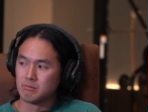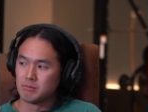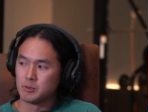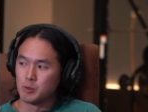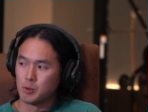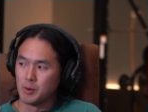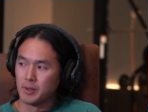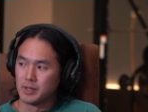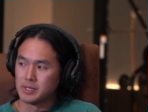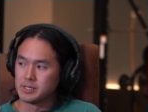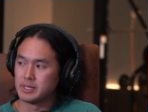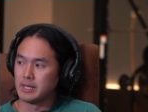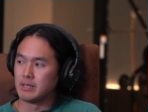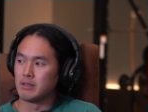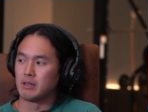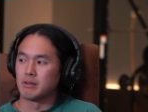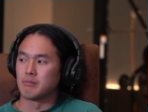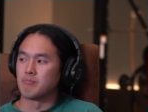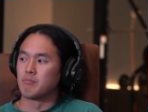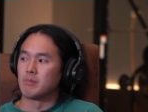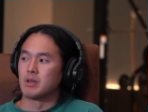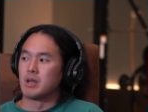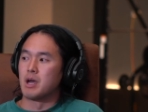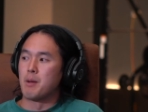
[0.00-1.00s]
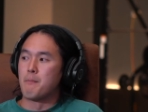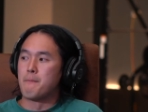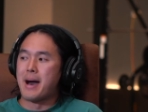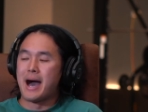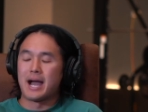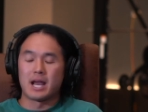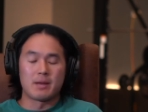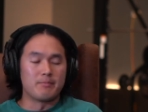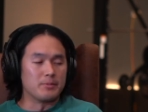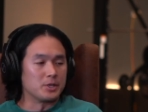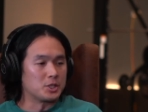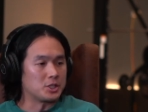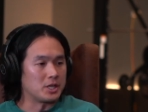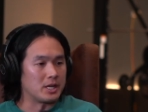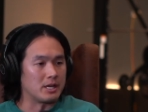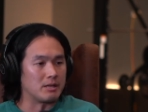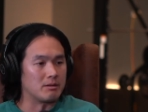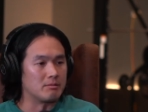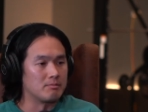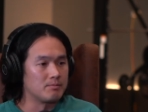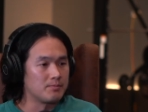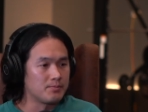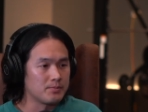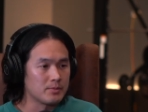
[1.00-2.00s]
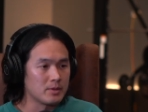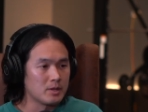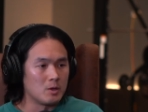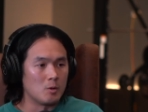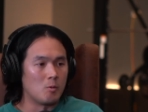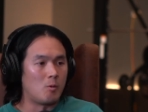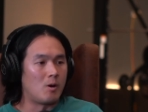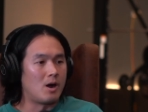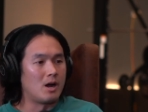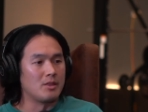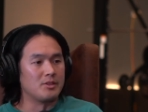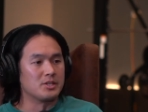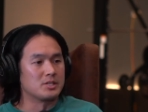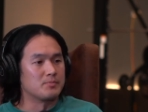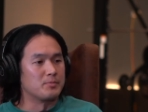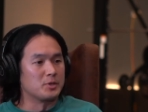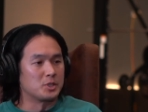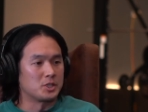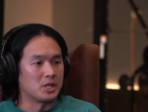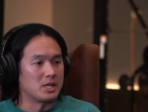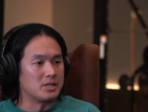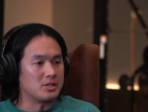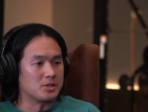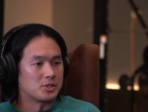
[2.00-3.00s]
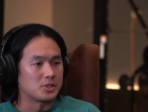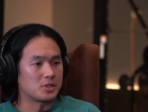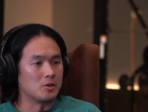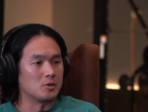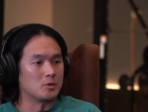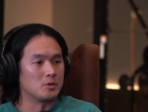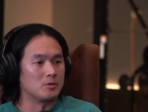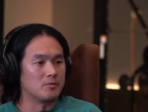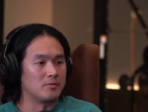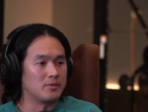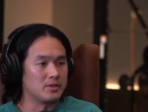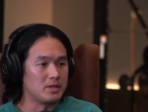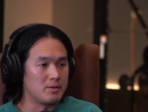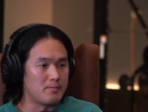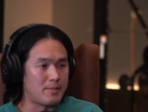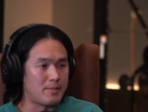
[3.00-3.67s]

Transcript: talk about? Let's say like a back machine. Why this machine is so good for